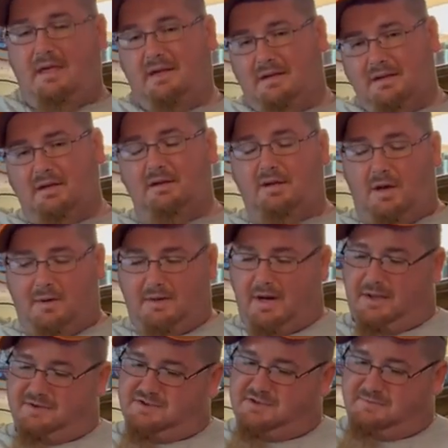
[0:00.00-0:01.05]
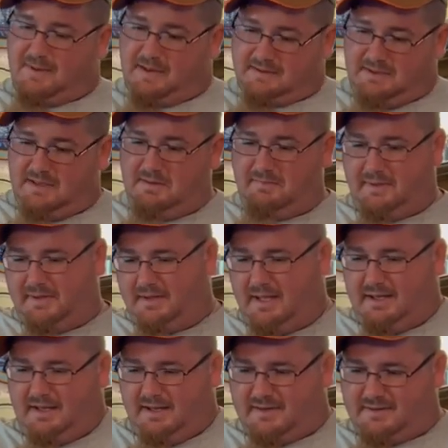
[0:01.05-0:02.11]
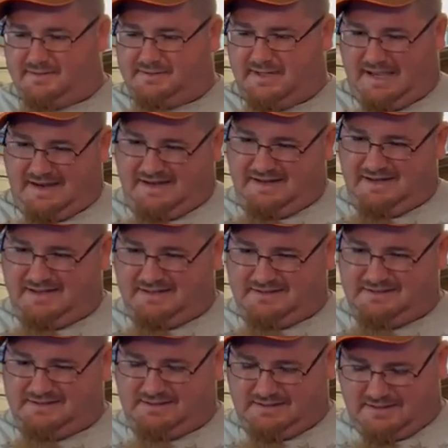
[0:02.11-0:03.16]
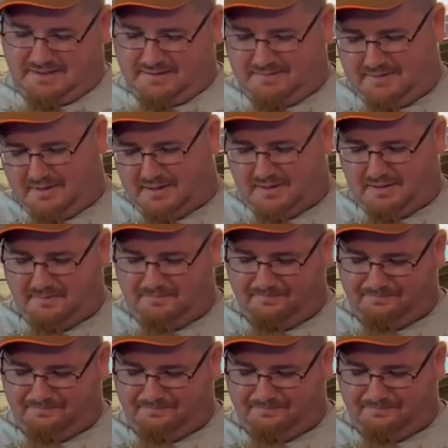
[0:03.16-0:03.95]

A little lower than I was expecting, but I can understand it. It's, you know,